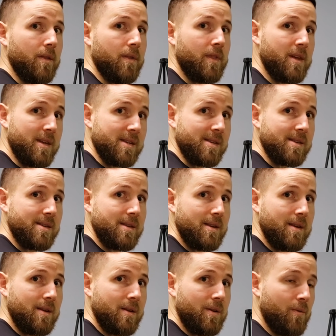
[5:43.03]
this,
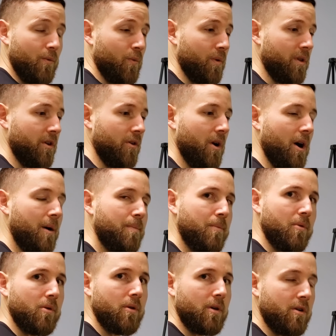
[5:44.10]
where their
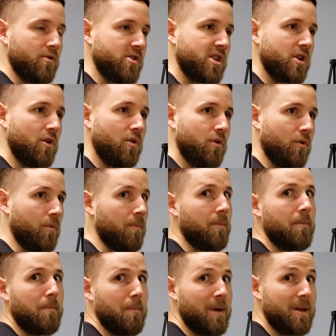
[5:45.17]
upper or sternal
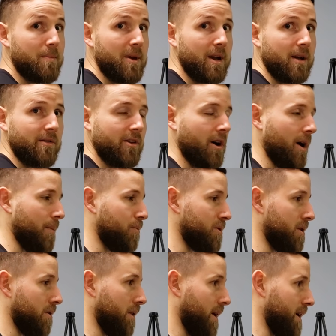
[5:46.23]
may be on top when
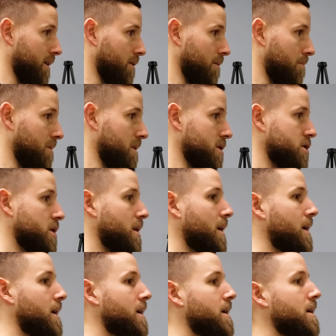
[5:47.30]
they're laying on the bench.
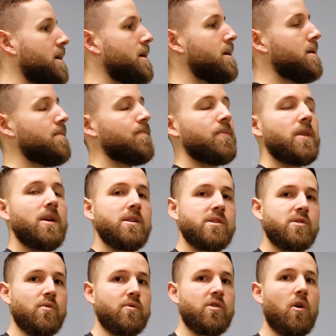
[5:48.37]

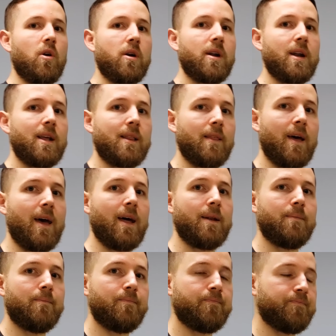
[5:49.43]
So targeting
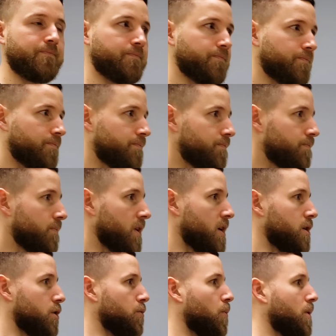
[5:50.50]
that,
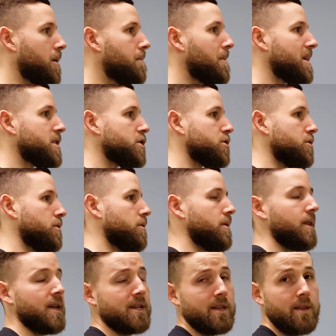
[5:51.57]
you want to make sure
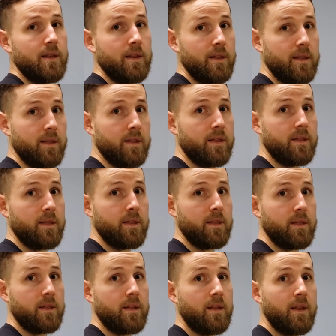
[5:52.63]

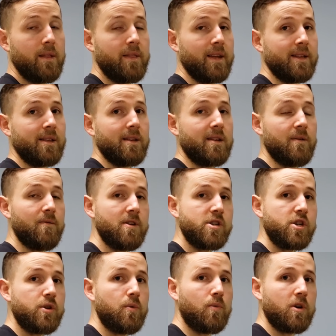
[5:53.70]
that the
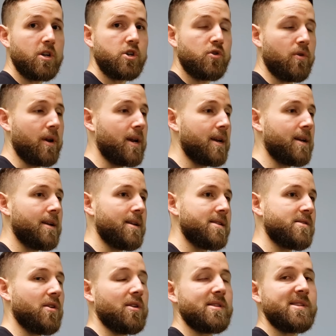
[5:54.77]
division you want to train
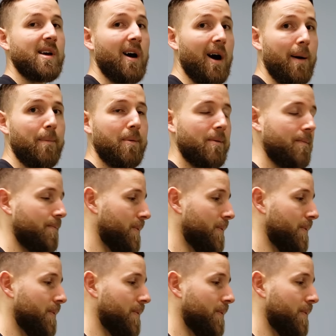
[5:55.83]
is on top.